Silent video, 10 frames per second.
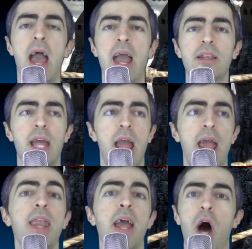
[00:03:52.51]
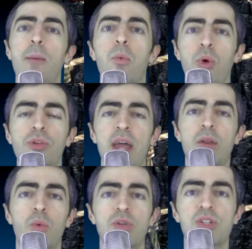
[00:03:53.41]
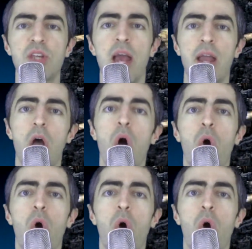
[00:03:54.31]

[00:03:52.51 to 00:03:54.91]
and in a hub world, it will say